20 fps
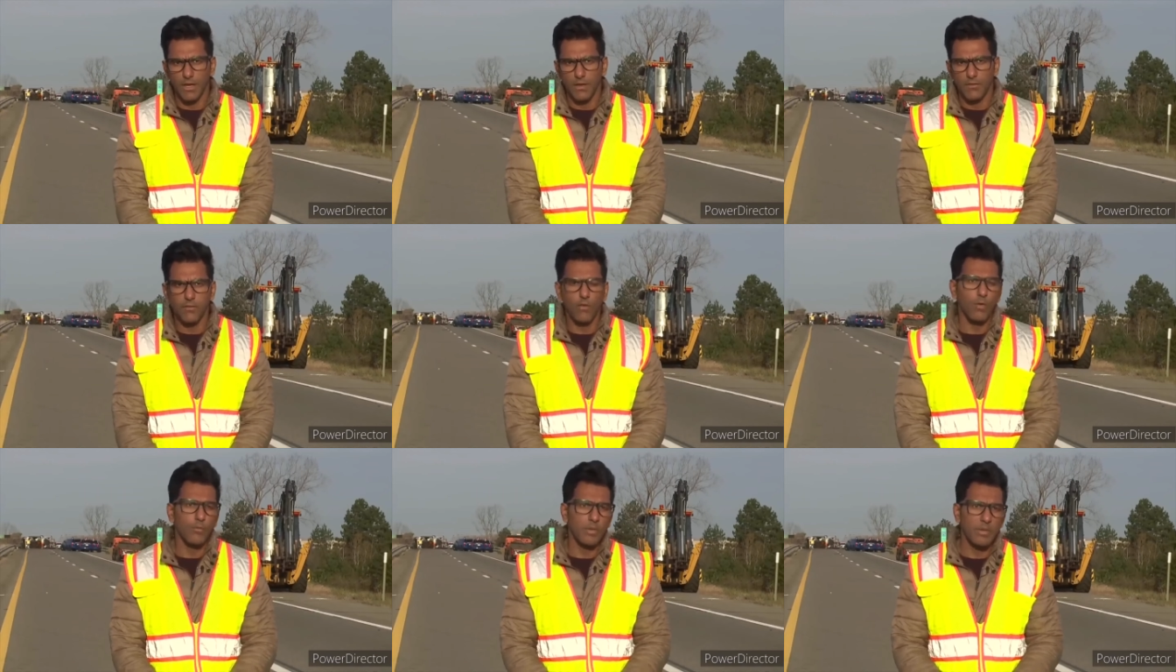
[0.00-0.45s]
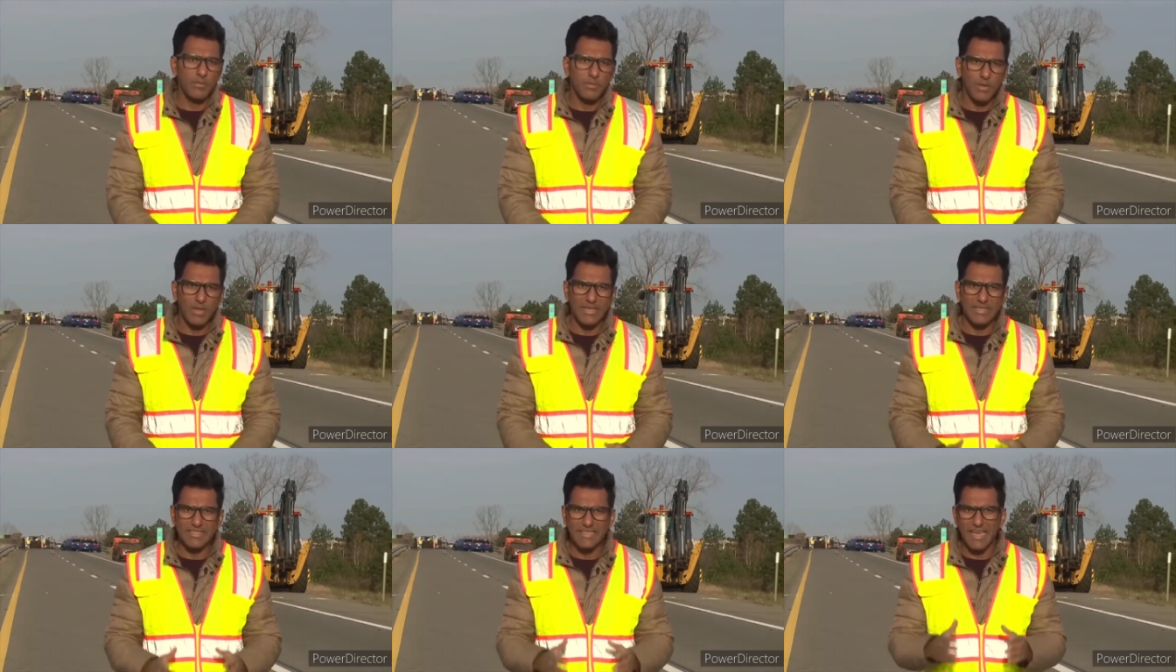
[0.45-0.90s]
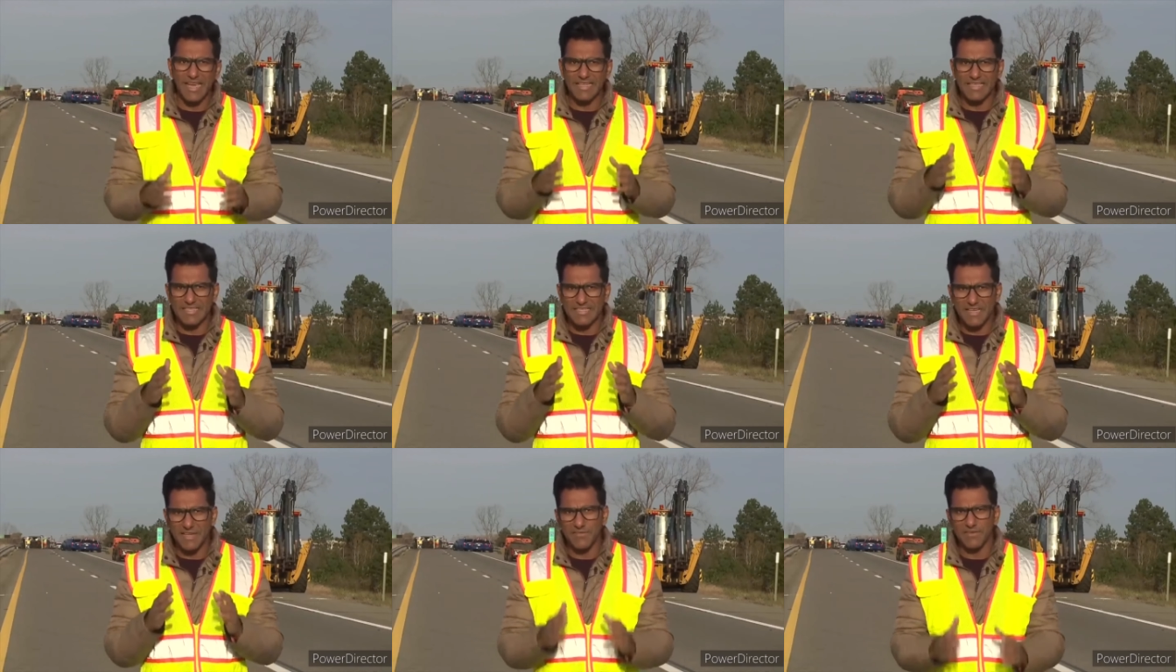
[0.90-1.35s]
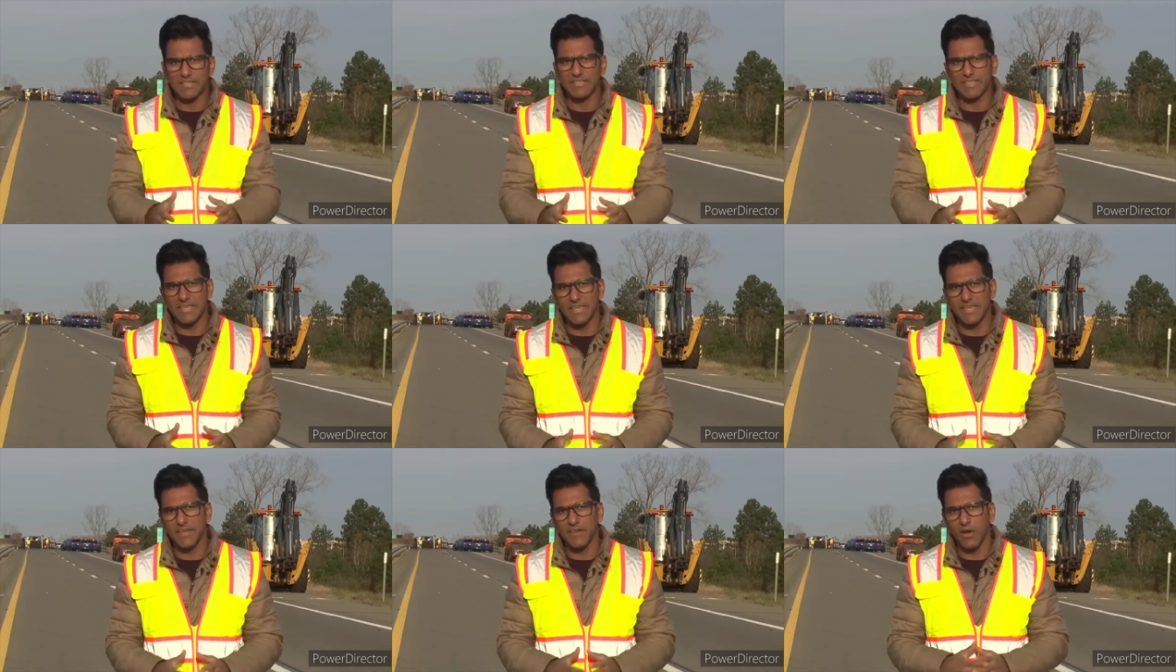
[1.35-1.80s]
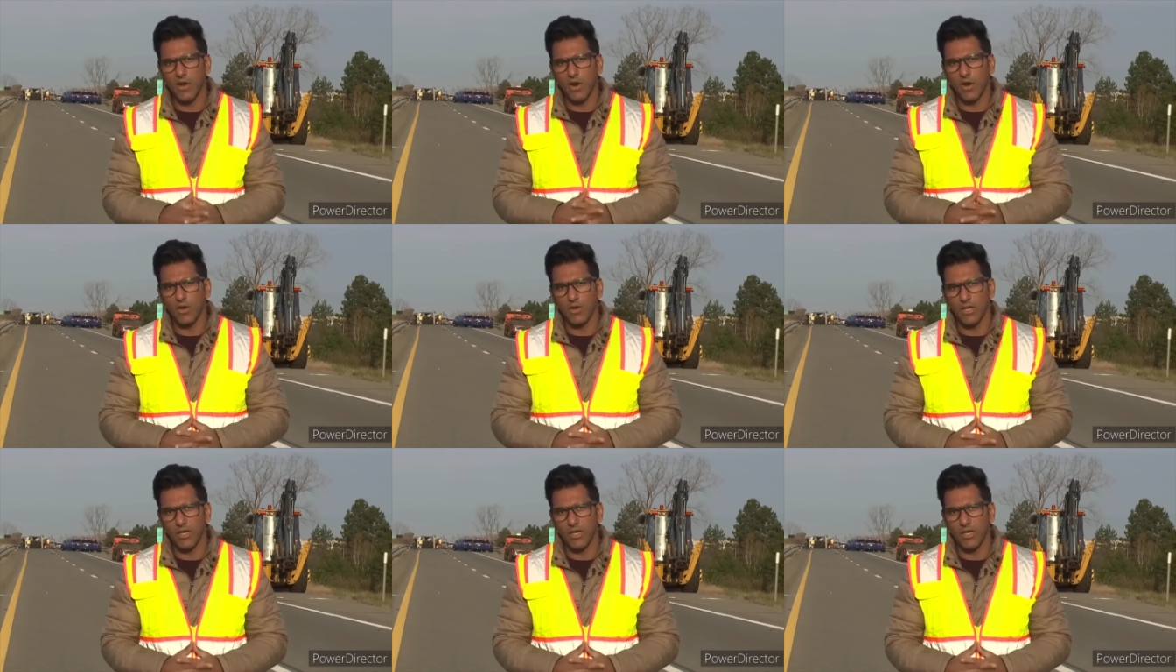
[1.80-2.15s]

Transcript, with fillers: Four people are dead, 17 are